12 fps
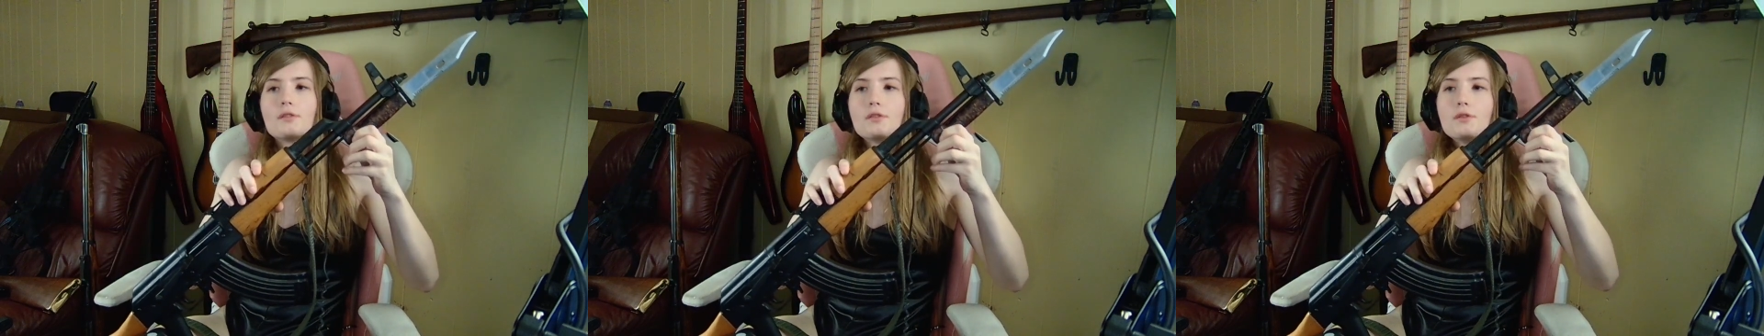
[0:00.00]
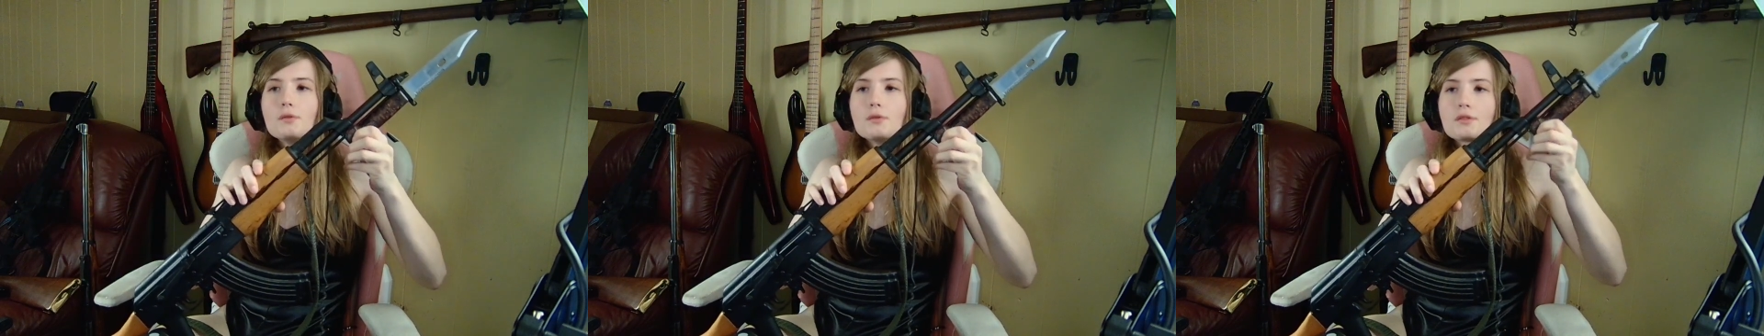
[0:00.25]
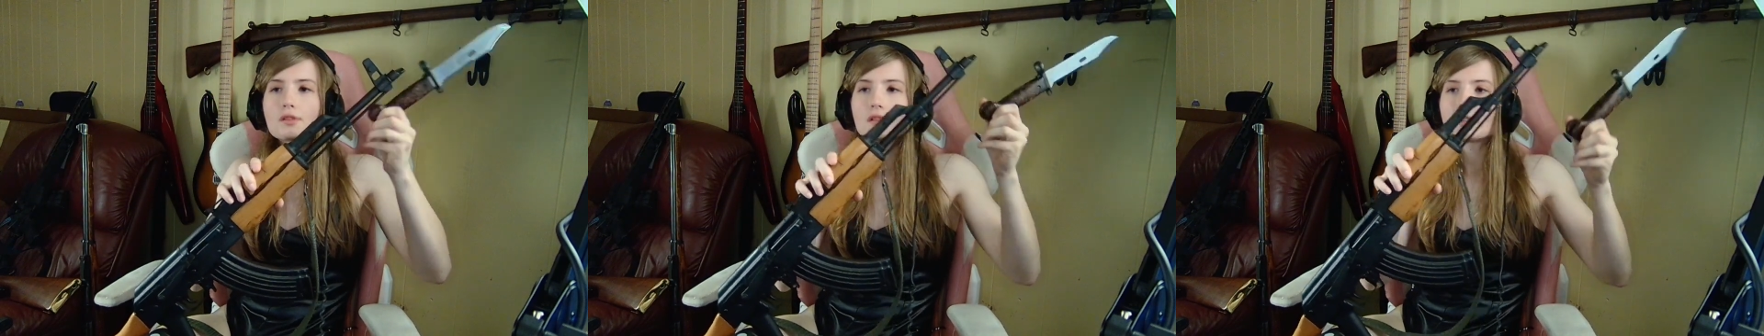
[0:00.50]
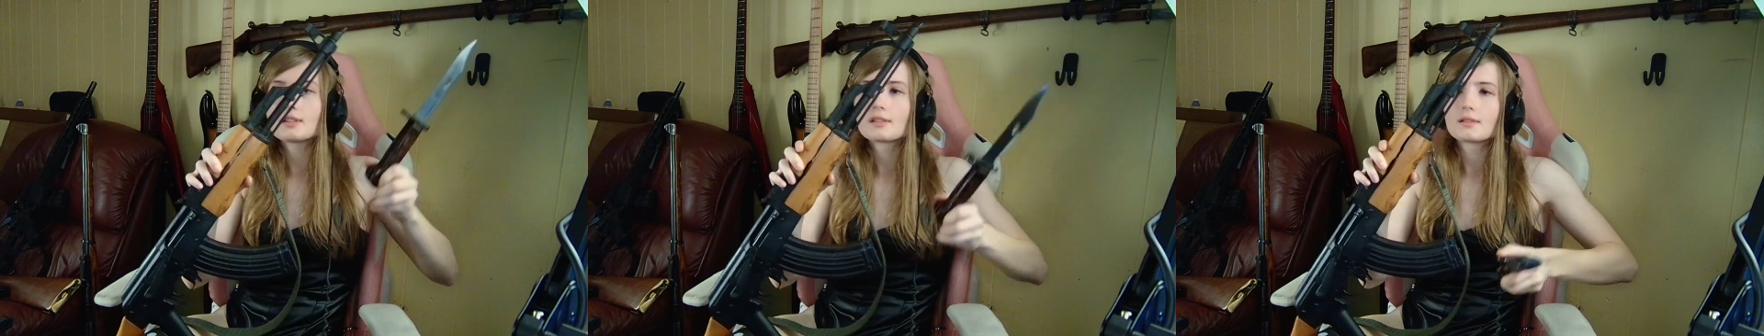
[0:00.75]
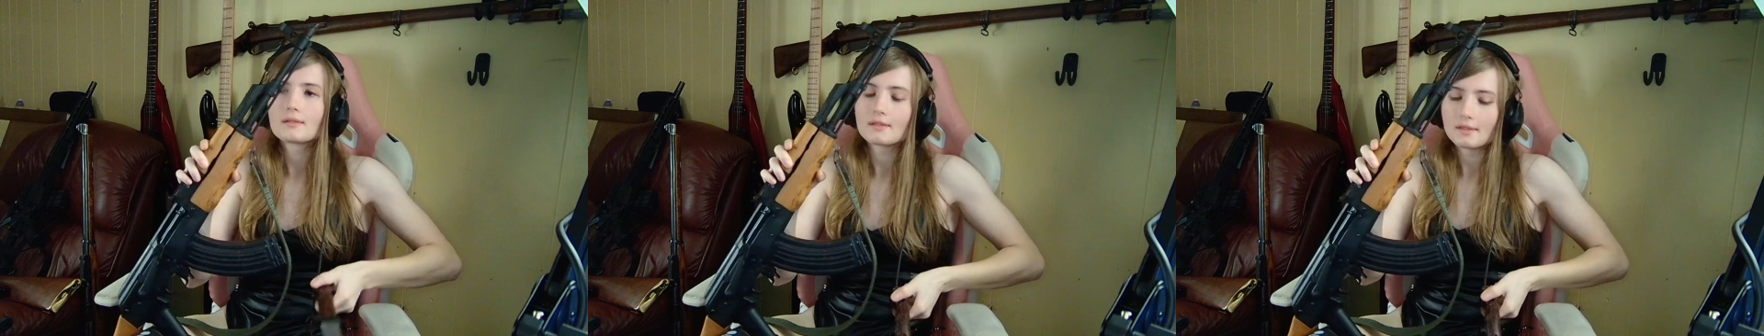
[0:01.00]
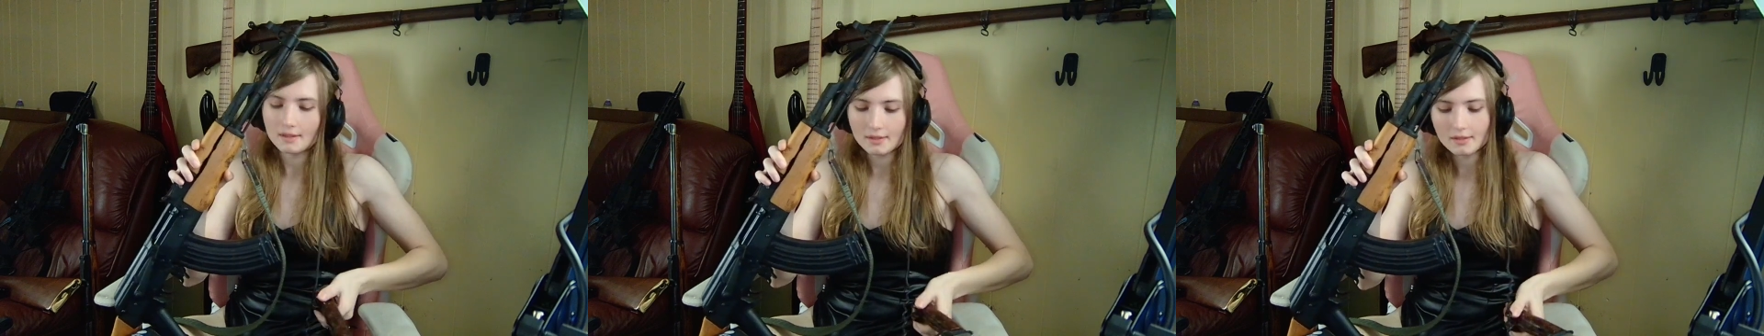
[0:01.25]
usually the
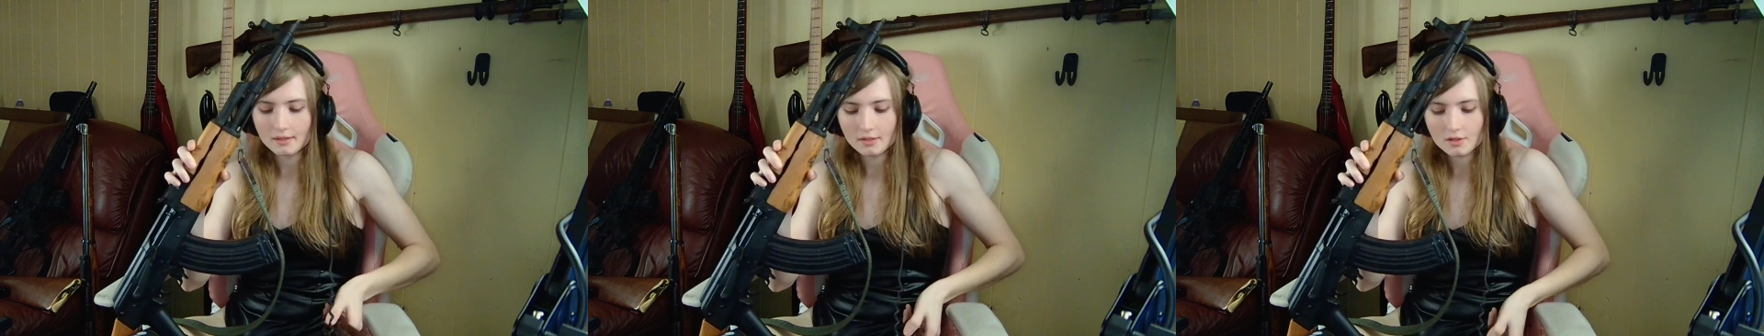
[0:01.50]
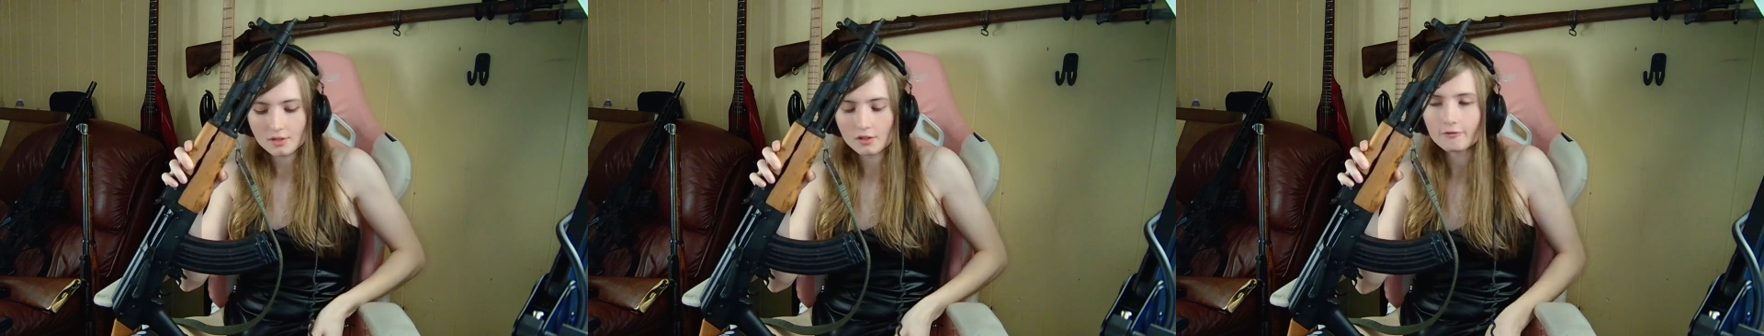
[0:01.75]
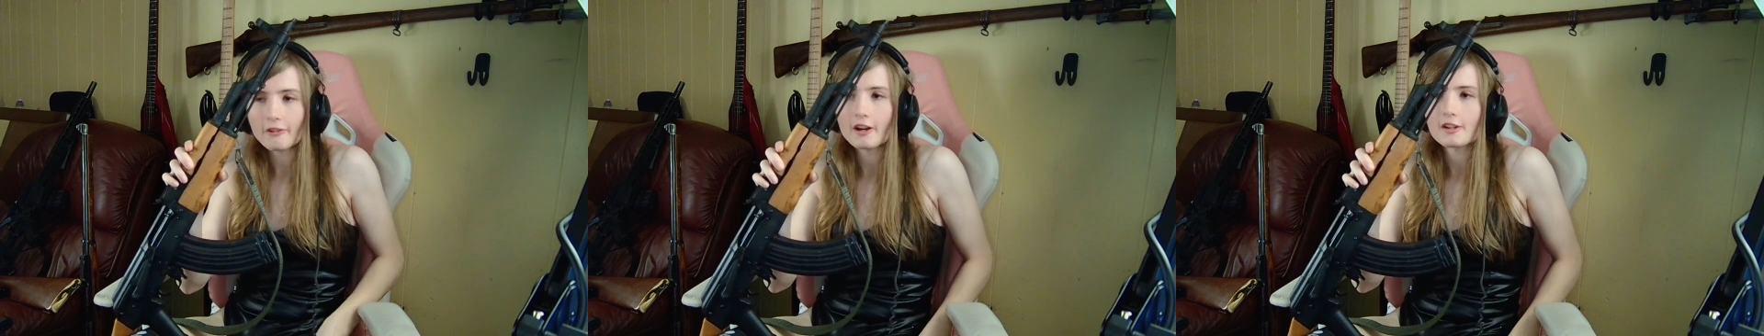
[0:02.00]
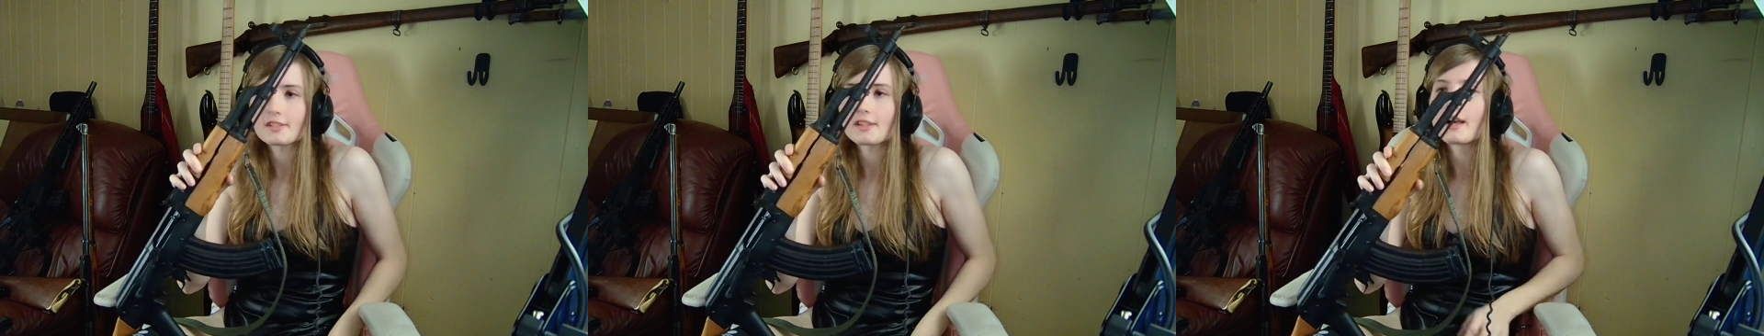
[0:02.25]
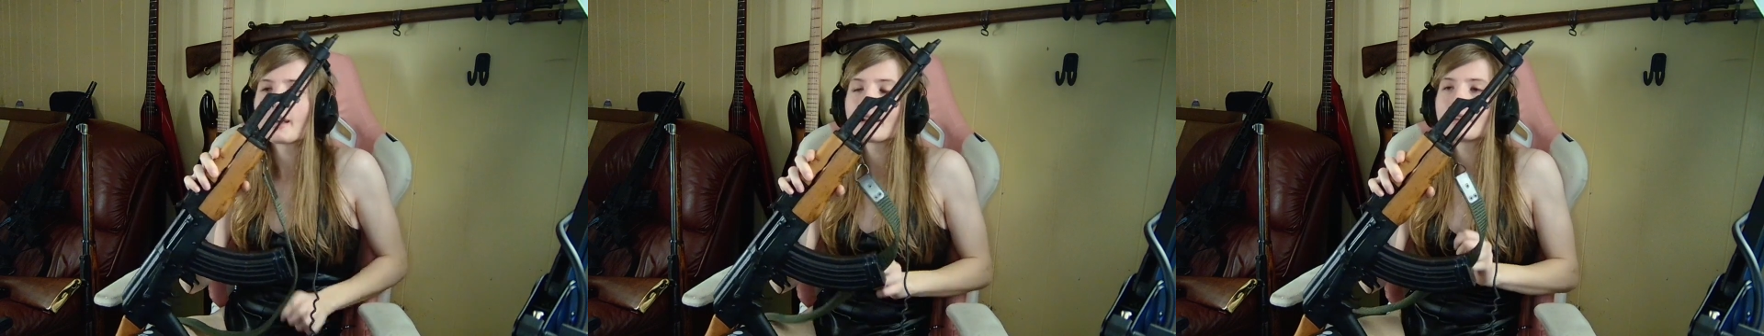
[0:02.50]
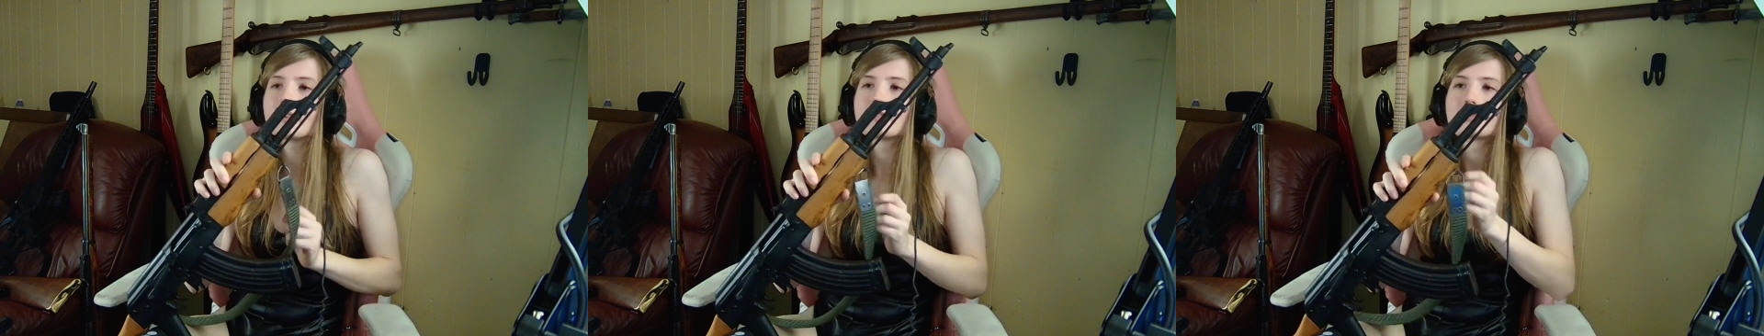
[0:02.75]
surefire
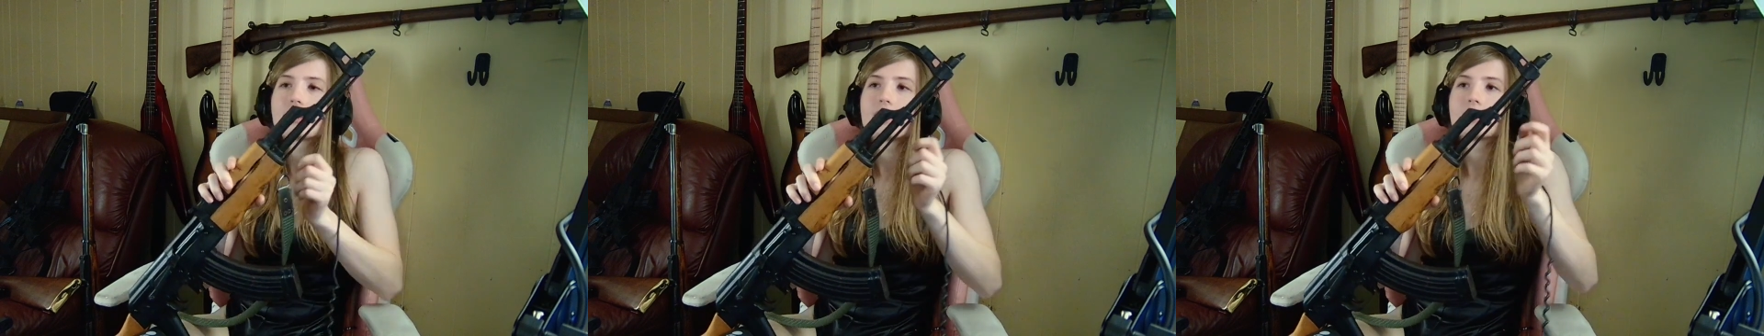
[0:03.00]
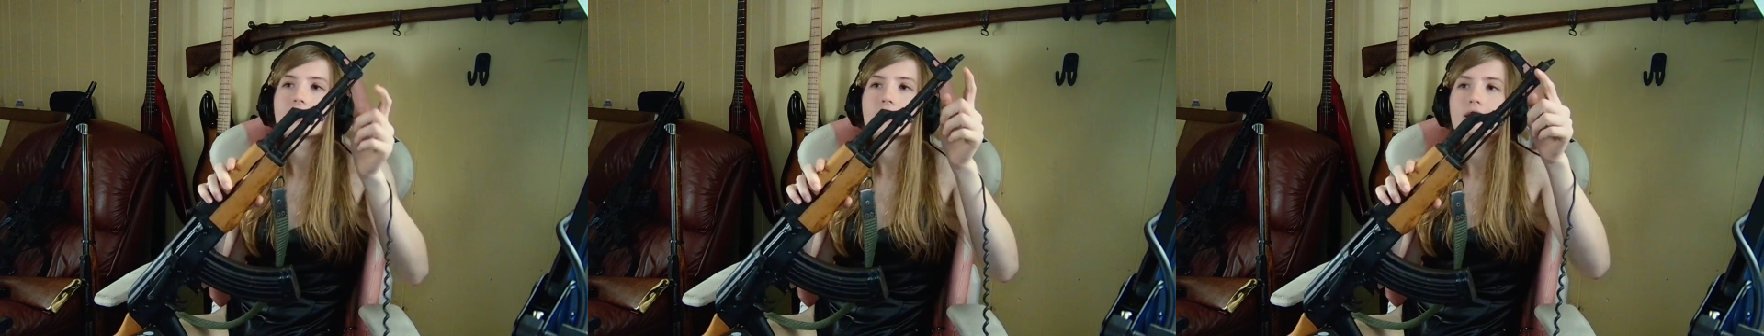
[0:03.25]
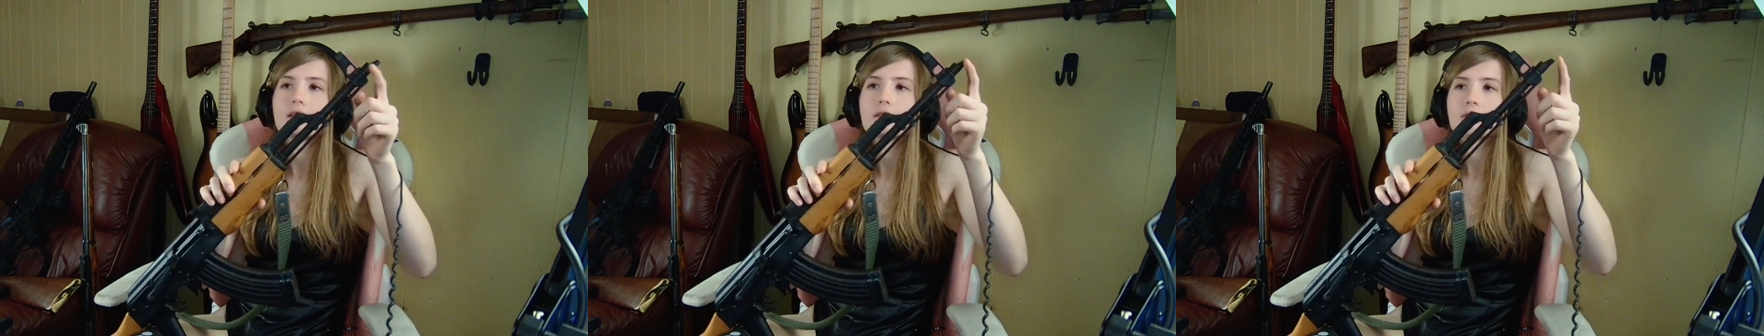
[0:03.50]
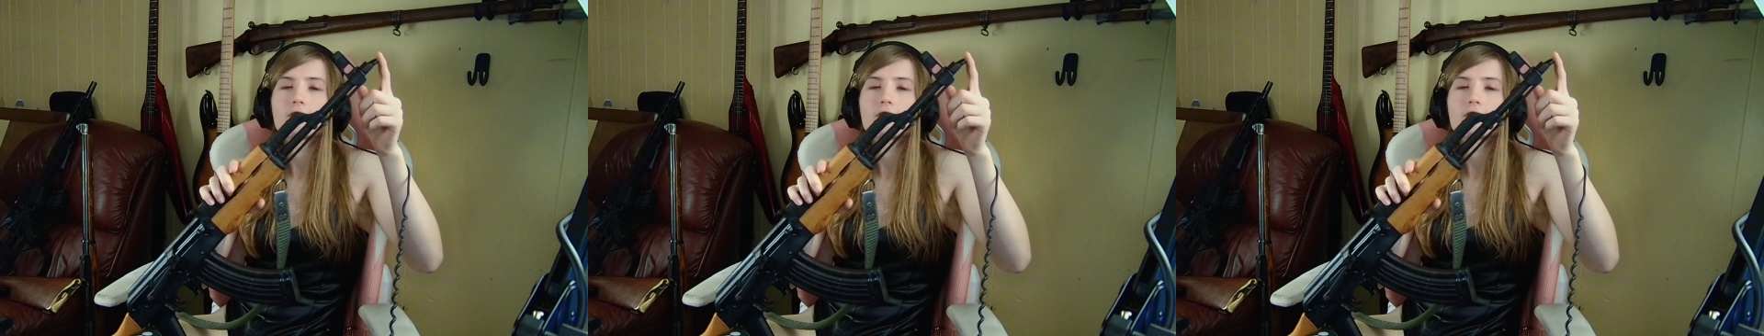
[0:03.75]
sign is that the